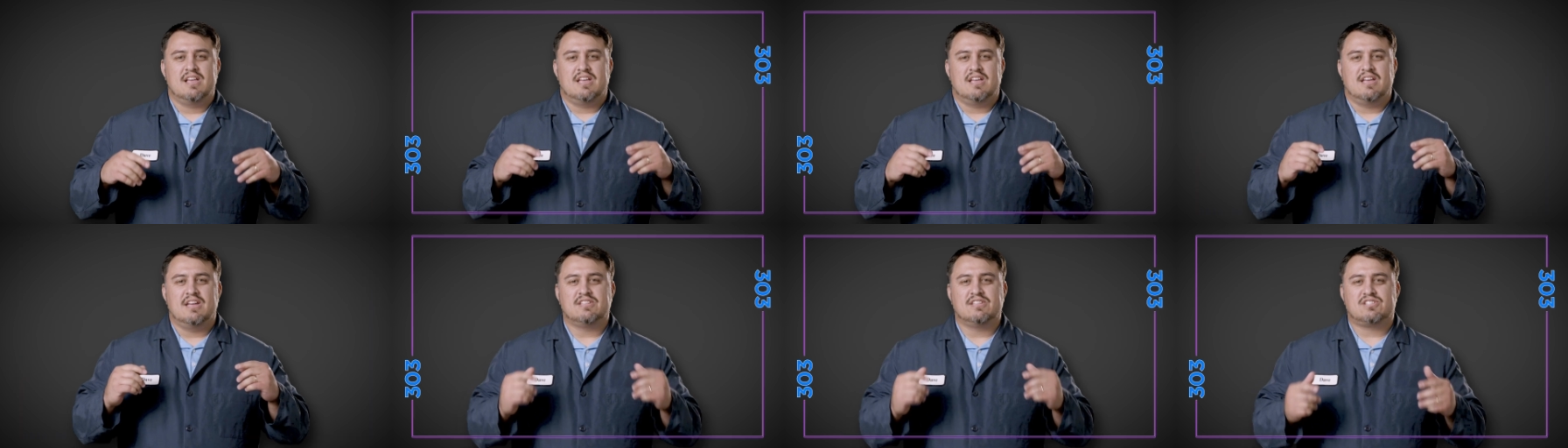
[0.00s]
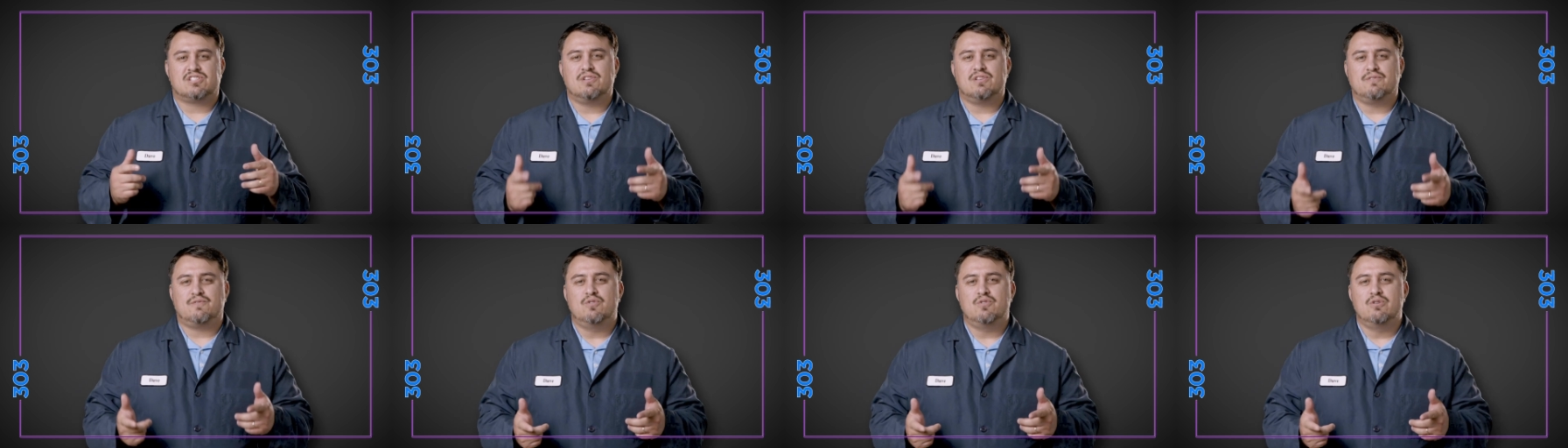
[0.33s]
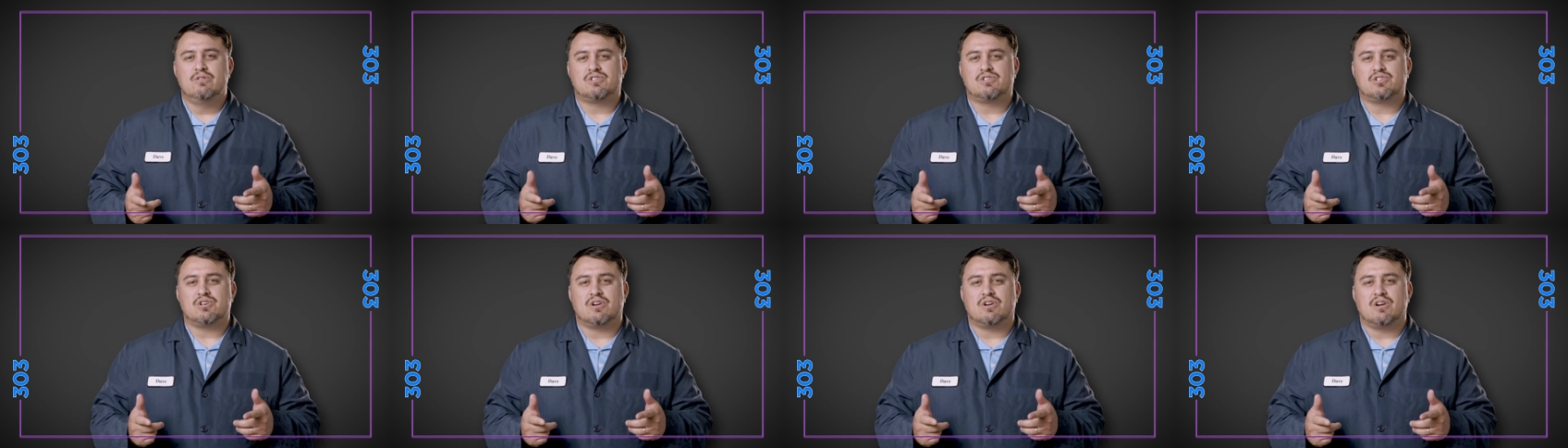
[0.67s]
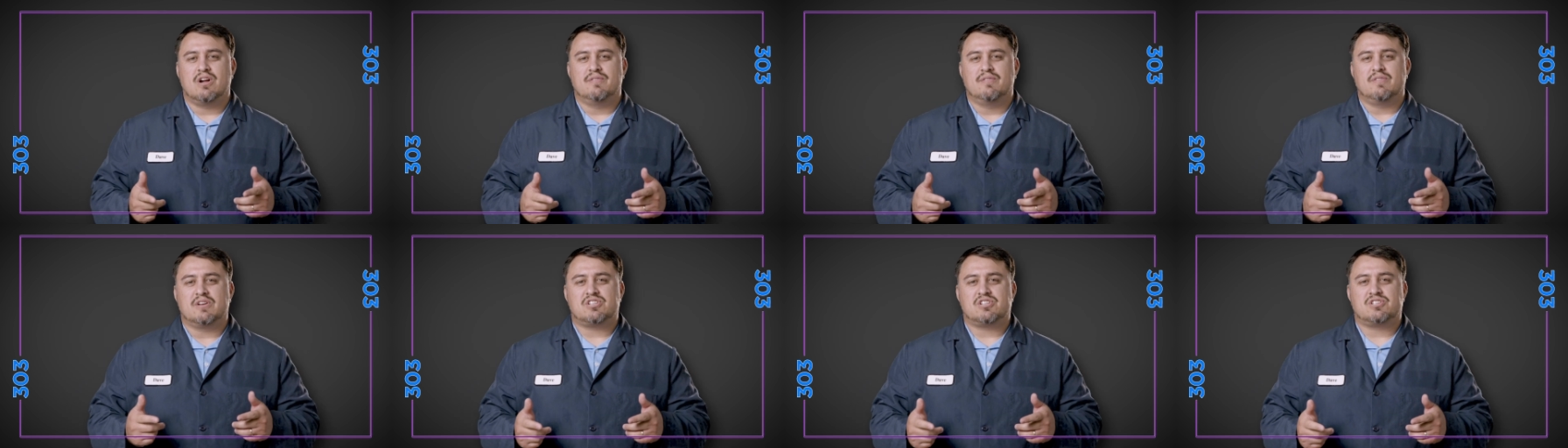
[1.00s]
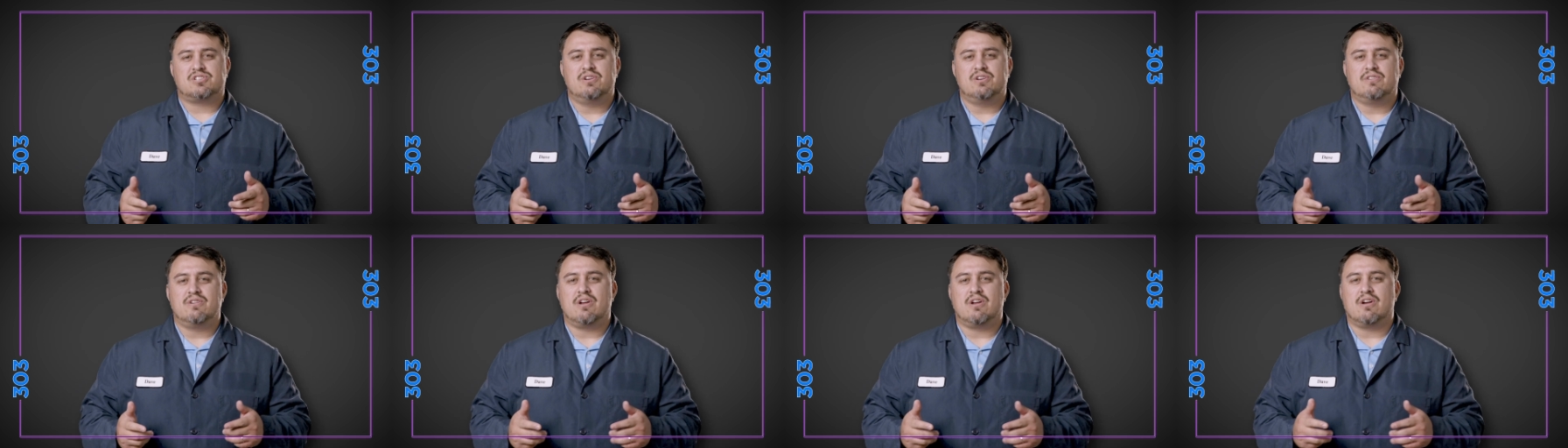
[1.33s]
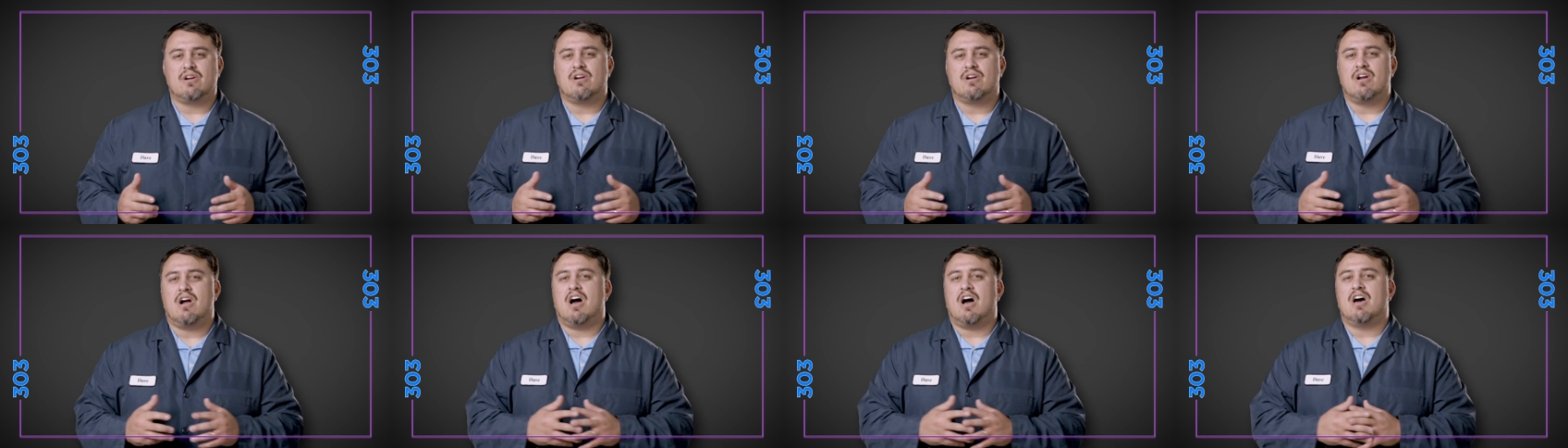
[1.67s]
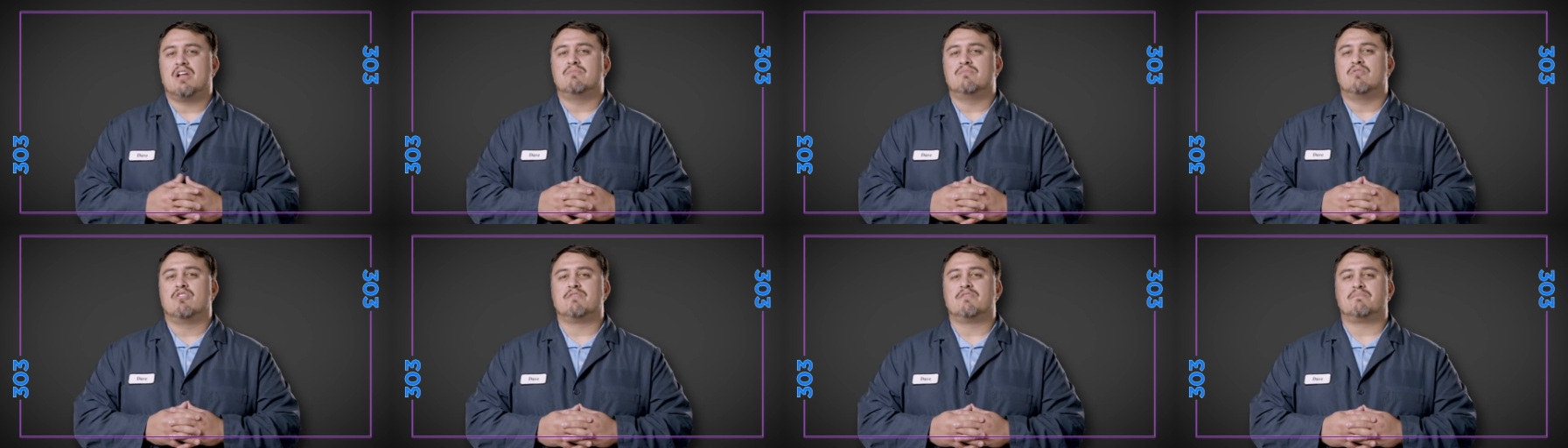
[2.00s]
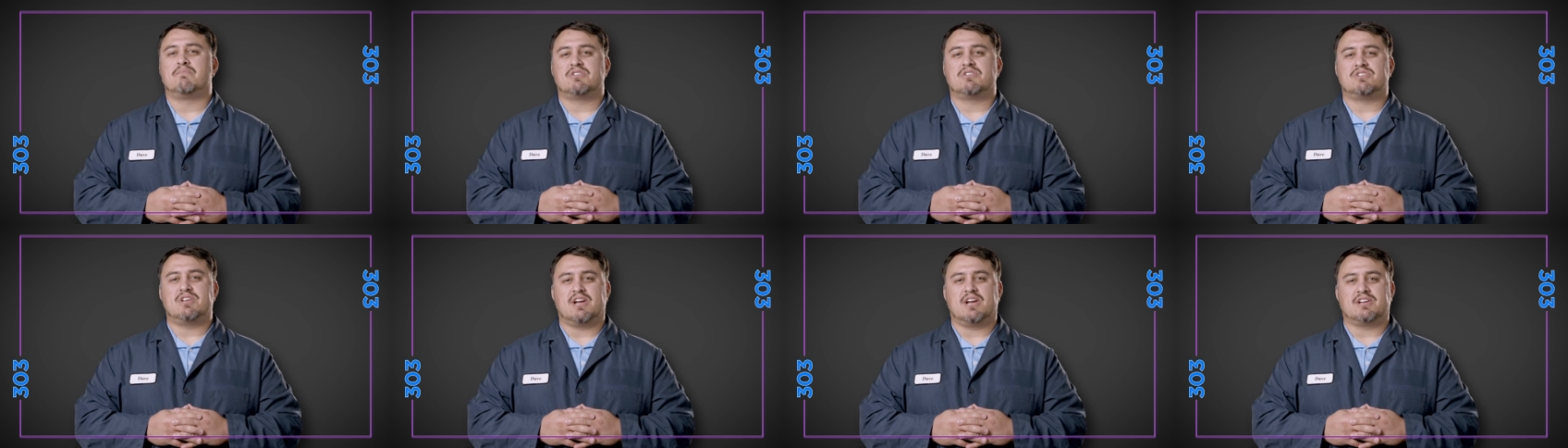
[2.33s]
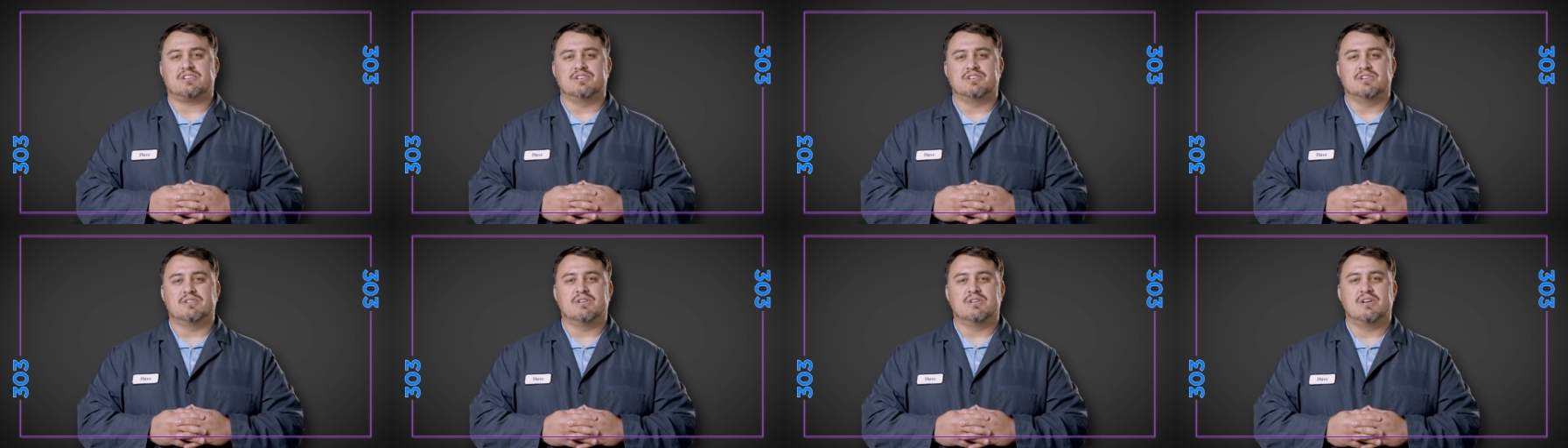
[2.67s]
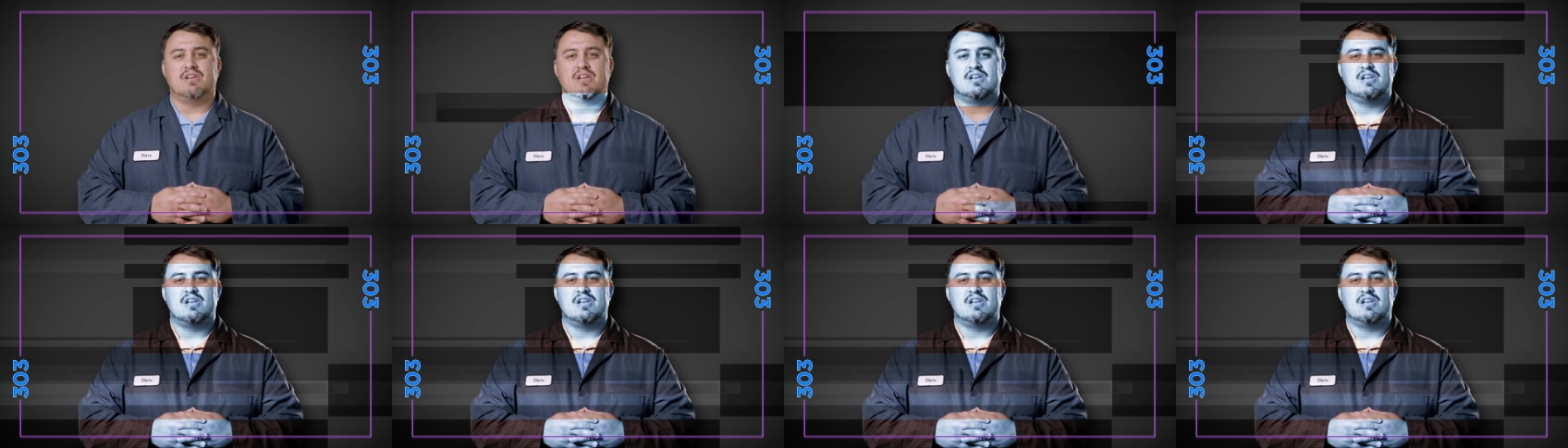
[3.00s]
It's the future of exterior automotive protection.